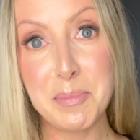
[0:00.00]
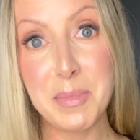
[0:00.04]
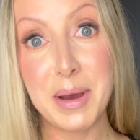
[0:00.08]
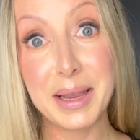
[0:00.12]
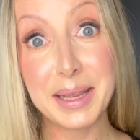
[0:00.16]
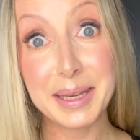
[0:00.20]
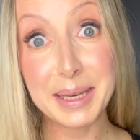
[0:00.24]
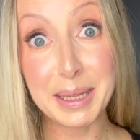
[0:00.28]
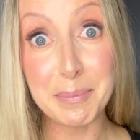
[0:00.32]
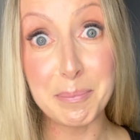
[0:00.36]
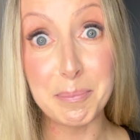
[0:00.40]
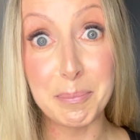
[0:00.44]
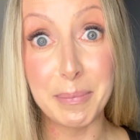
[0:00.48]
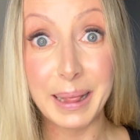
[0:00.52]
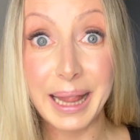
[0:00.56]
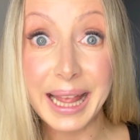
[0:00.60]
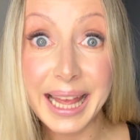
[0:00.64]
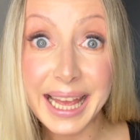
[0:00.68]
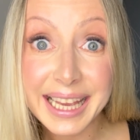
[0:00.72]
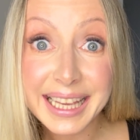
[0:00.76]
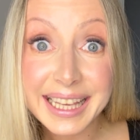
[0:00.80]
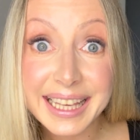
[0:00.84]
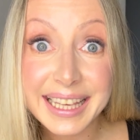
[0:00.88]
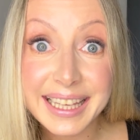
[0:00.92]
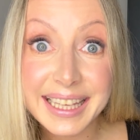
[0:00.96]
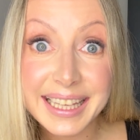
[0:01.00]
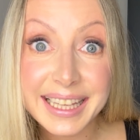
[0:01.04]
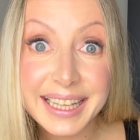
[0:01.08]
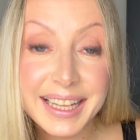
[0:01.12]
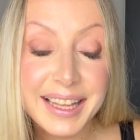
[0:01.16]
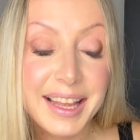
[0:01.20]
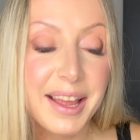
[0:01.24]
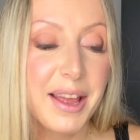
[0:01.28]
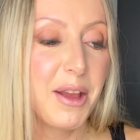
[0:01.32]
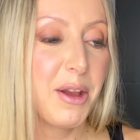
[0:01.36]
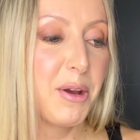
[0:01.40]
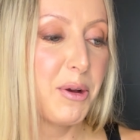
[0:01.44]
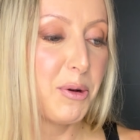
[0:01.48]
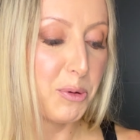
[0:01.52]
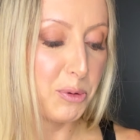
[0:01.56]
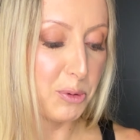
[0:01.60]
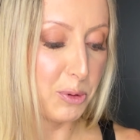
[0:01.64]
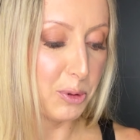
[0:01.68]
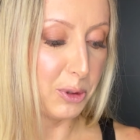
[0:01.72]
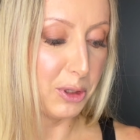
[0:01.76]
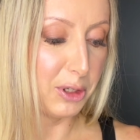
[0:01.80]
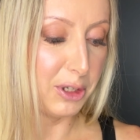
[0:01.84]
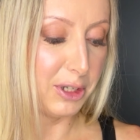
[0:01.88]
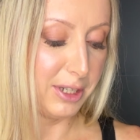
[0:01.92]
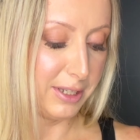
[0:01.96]
mine in black
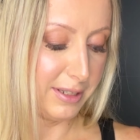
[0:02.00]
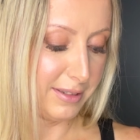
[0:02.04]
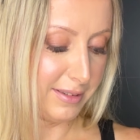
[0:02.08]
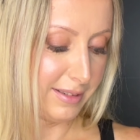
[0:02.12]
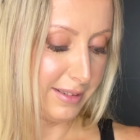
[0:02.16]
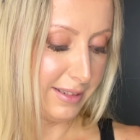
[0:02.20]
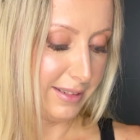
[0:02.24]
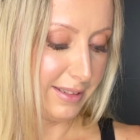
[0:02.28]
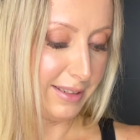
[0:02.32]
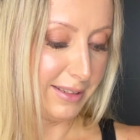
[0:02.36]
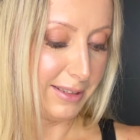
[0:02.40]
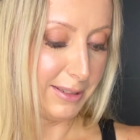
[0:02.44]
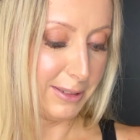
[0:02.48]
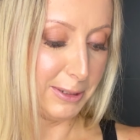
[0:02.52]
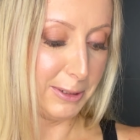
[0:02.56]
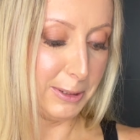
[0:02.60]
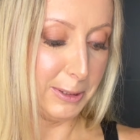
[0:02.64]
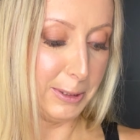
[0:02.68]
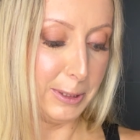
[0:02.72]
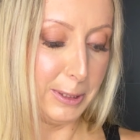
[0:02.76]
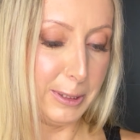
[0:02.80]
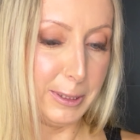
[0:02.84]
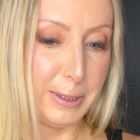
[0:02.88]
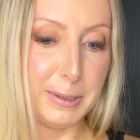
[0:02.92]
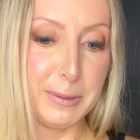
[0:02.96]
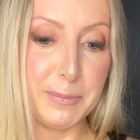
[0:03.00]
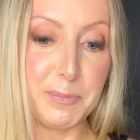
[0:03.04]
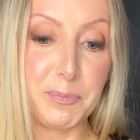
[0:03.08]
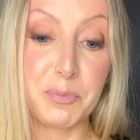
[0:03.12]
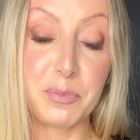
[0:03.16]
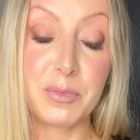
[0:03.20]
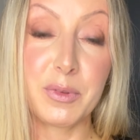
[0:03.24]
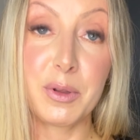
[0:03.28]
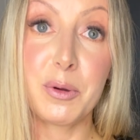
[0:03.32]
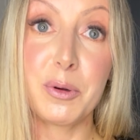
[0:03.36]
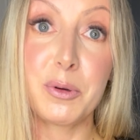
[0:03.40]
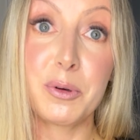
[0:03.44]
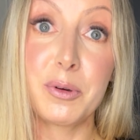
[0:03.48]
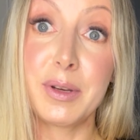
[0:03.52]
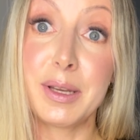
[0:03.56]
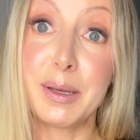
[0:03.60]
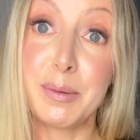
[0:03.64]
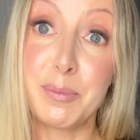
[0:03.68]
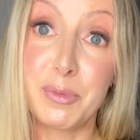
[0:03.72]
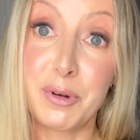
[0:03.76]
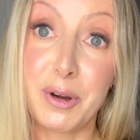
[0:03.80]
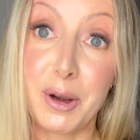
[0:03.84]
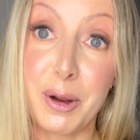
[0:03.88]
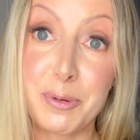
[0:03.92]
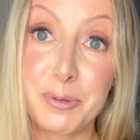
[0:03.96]
or um, or
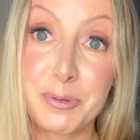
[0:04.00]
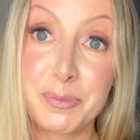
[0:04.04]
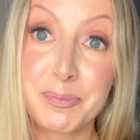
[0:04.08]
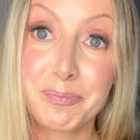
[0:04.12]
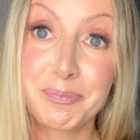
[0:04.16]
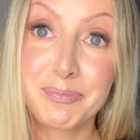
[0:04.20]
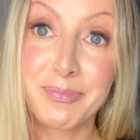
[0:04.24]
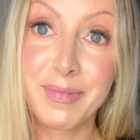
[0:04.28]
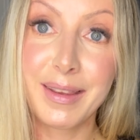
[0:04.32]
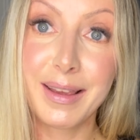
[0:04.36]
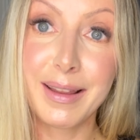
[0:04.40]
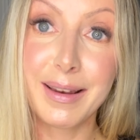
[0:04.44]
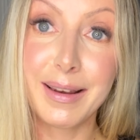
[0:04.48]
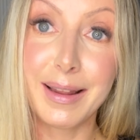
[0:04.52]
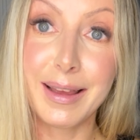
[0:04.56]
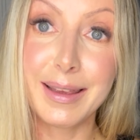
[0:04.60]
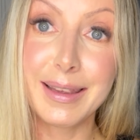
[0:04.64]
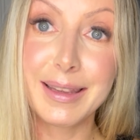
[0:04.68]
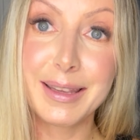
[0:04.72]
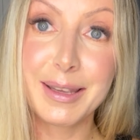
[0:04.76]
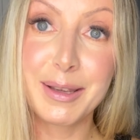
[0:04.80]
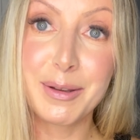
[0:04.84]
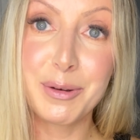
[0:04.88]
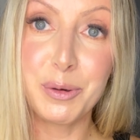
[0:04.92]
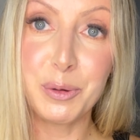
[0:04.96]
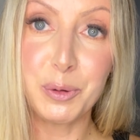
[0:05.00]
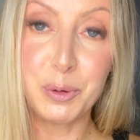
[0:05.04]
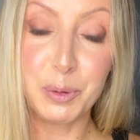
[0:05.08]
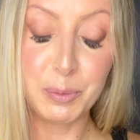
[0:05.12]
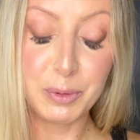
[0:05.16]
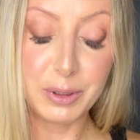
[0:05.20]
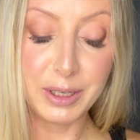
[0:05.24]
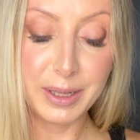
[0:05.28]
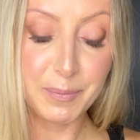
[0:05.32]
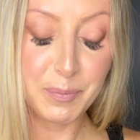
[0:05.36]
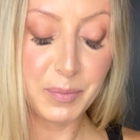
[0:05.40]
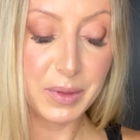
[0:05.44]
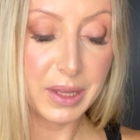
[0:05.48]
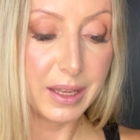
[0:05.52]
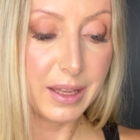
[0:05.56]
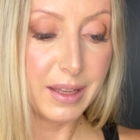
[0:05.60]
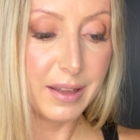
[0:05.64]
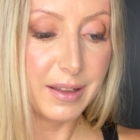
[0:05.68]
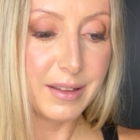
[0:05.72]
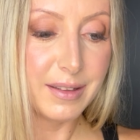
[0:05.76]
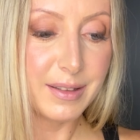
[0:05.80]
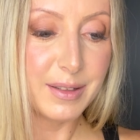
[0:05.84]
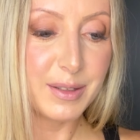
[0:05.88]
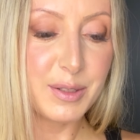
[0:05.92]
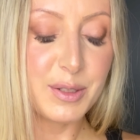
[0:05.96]
in brown like normally
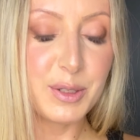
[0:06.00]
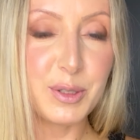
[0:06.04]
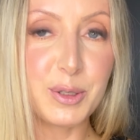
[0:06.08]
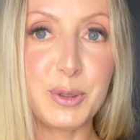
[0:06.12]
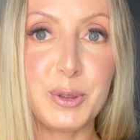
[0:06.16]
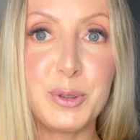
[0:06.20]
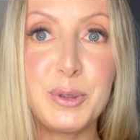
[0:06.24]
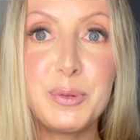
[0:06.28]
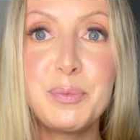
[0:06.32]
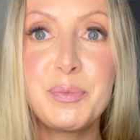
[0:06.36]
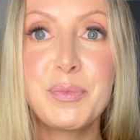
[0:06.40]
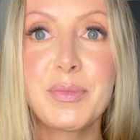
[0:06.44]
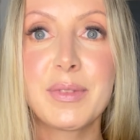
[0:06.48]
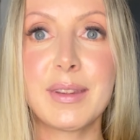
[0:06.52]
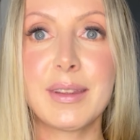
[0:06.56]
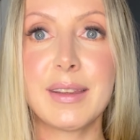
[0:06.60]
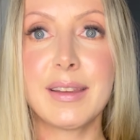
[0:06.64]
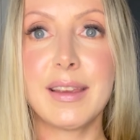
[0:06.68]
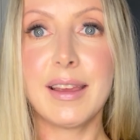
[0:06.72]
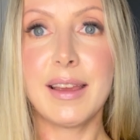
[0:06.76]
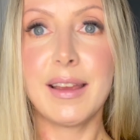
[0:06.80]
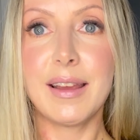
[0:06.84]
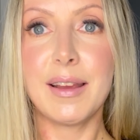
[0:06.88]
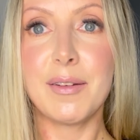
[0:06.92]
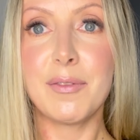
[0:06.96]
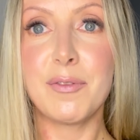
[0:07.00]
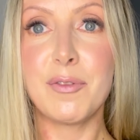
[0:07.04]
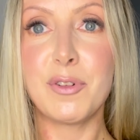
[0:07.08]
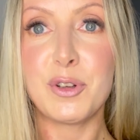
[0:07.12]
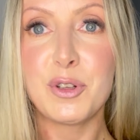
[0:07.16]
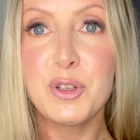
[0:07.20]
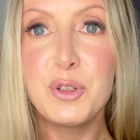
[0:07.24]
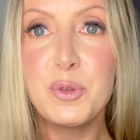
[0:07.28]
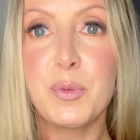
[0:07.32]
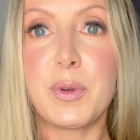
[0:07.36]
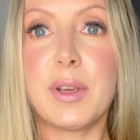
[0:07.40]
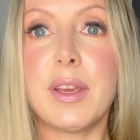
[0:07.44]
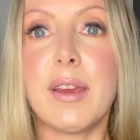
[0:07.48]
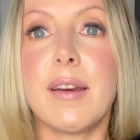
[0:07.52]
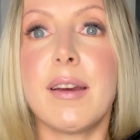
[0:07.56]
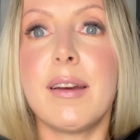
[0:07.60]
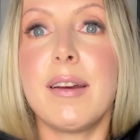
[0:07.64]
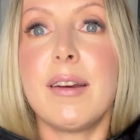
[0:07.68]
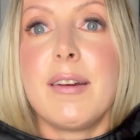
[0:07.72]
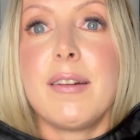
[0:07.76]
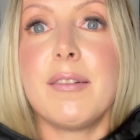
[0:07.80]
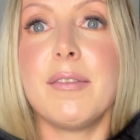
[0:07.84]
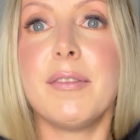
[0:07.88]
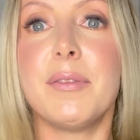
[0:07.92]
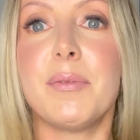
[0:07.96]
so first we
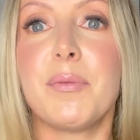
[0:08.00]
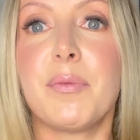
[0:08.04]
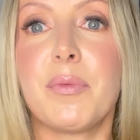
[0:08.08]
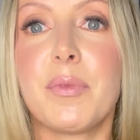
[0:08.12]
have